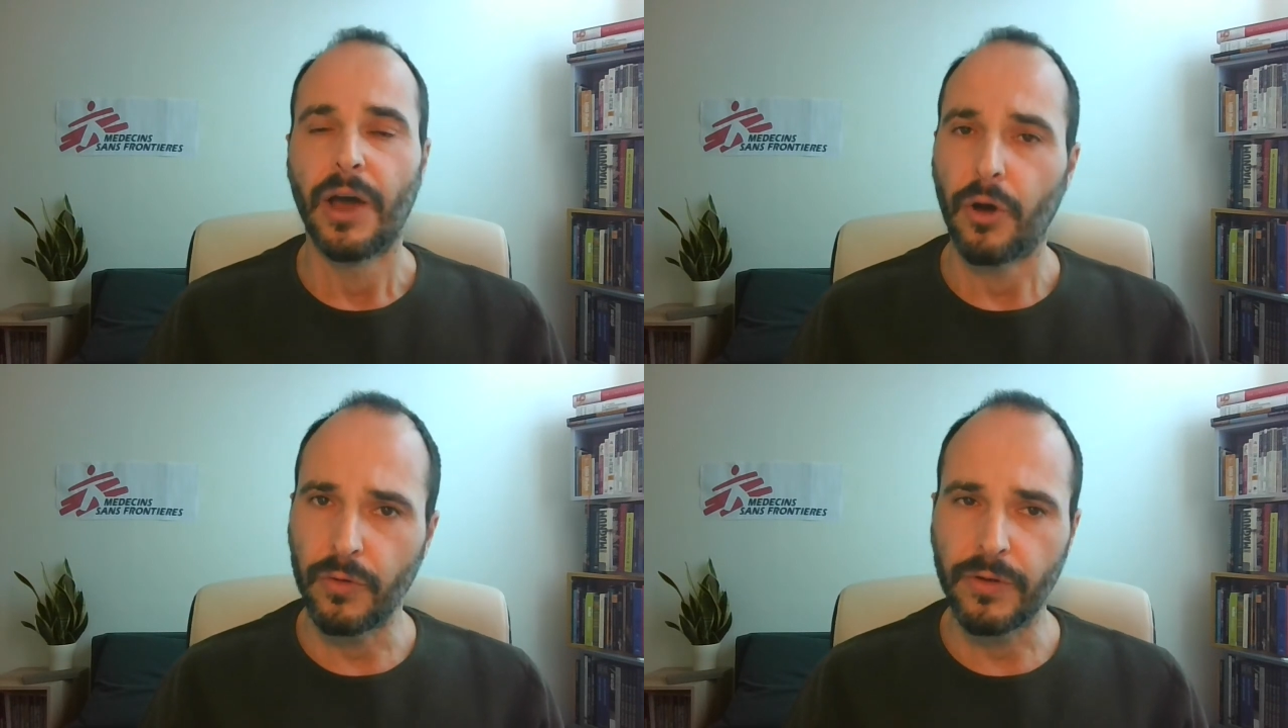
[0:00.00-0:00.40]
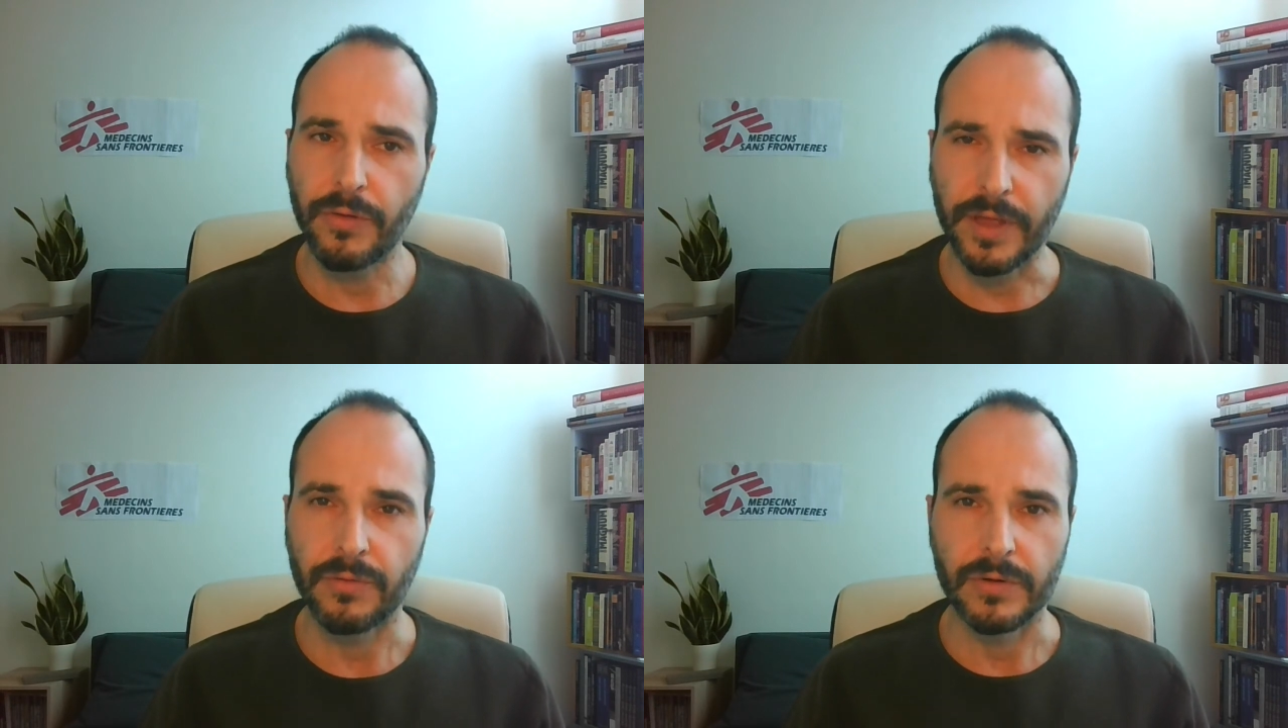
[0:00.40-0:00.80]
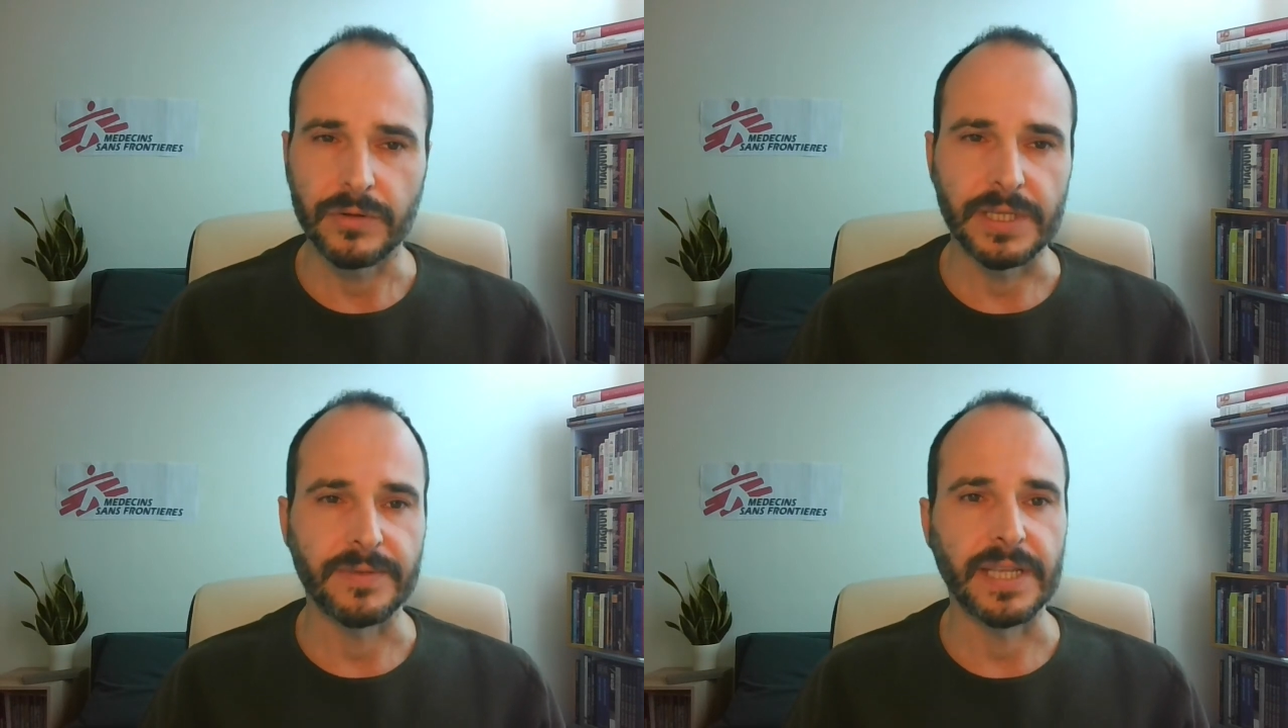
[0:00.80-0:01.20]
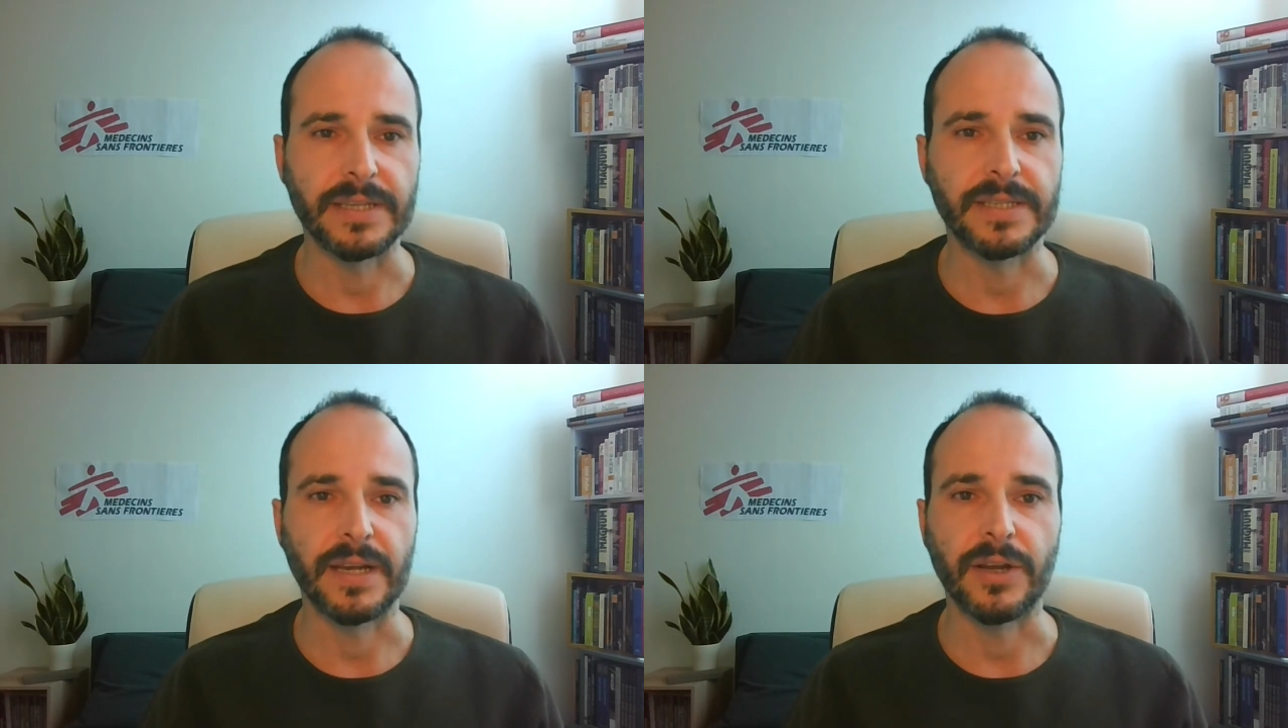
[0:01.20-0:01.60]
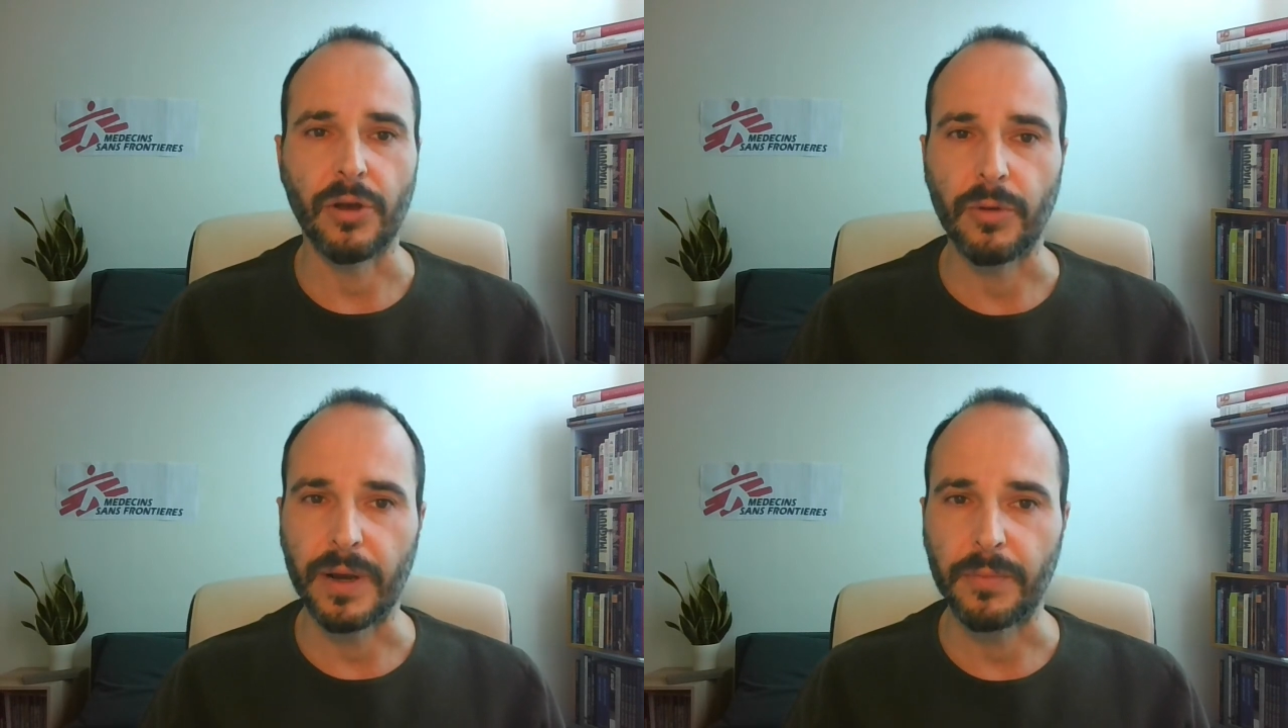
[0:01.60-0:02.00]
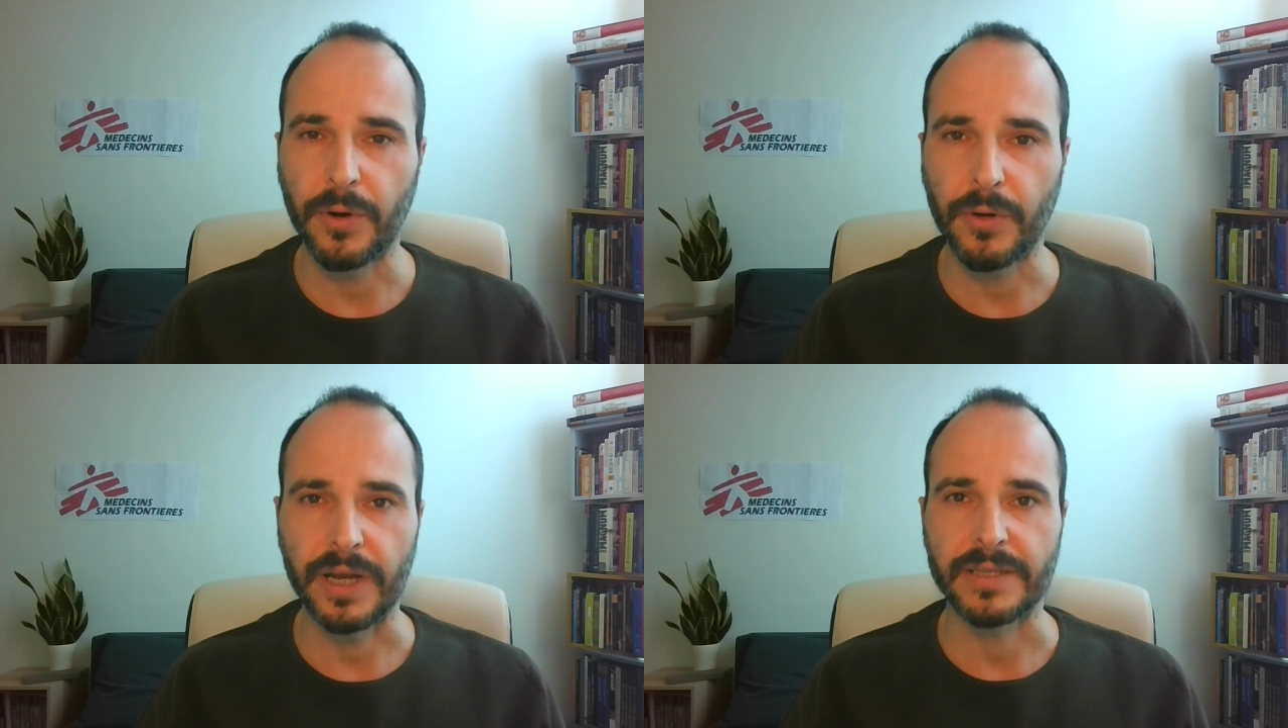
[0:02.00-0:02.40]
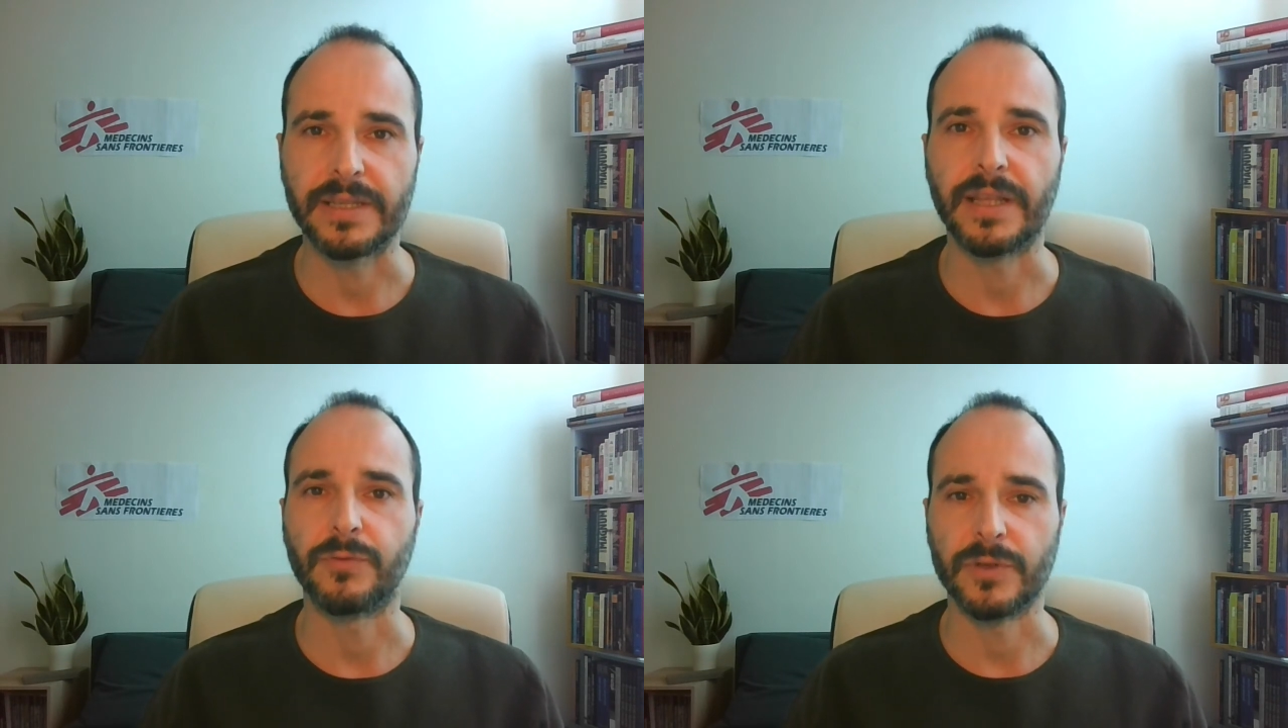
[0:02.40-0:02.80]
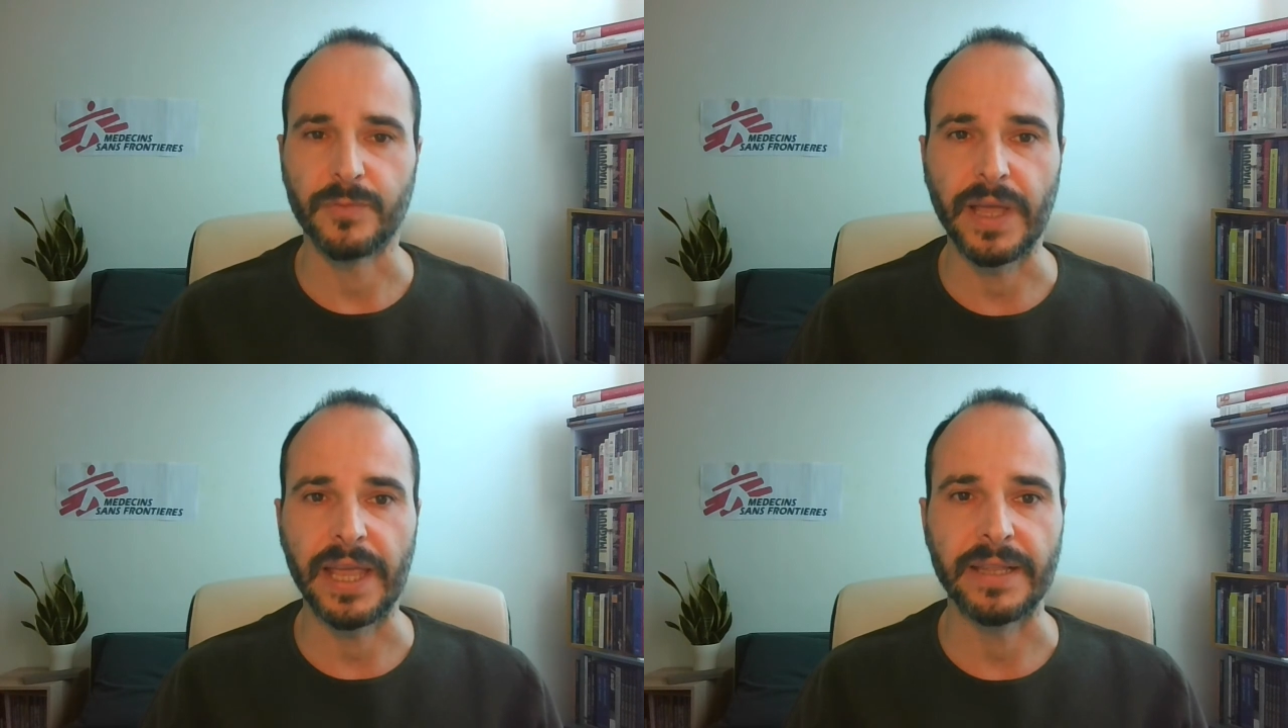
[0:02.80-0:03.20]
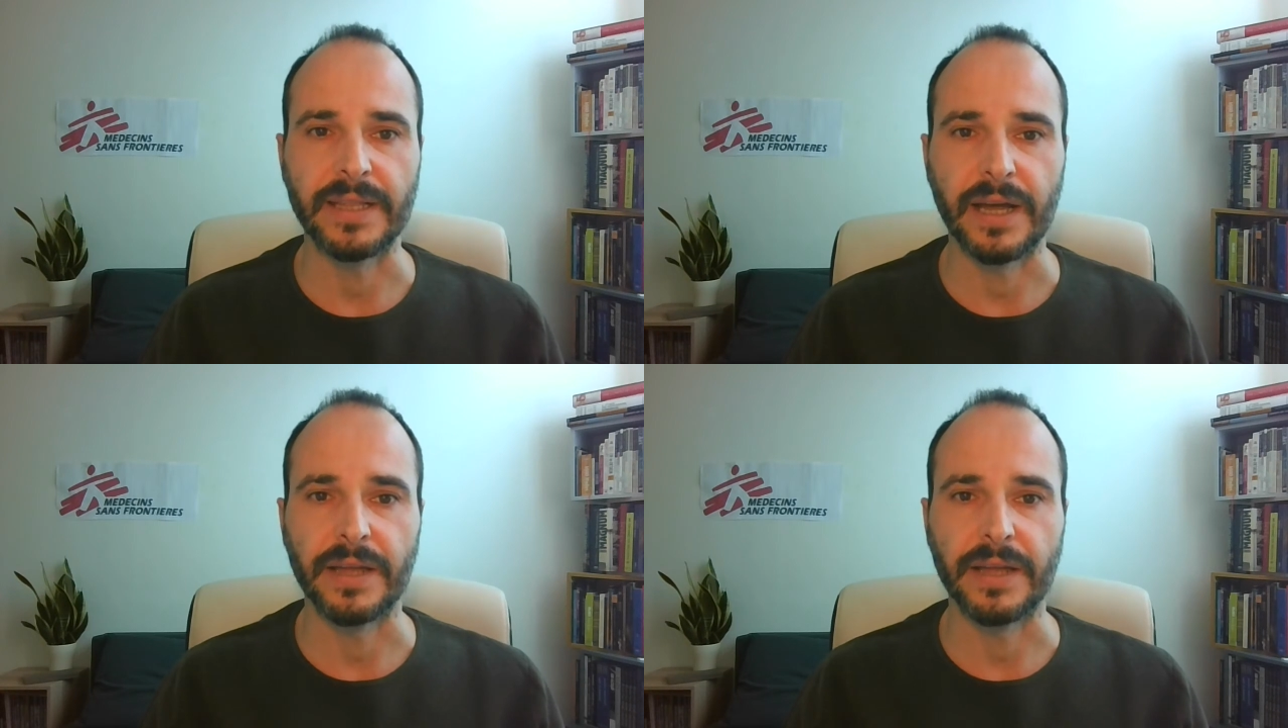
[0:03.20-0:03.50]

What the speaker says: Although there was substantial global progress that was made